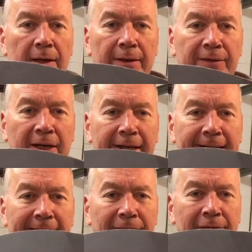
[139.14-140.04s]
I've cut it
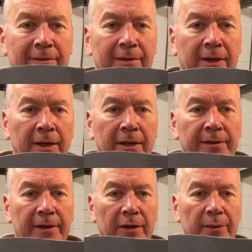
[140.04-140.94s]
down
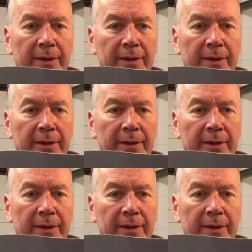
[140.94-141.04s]
so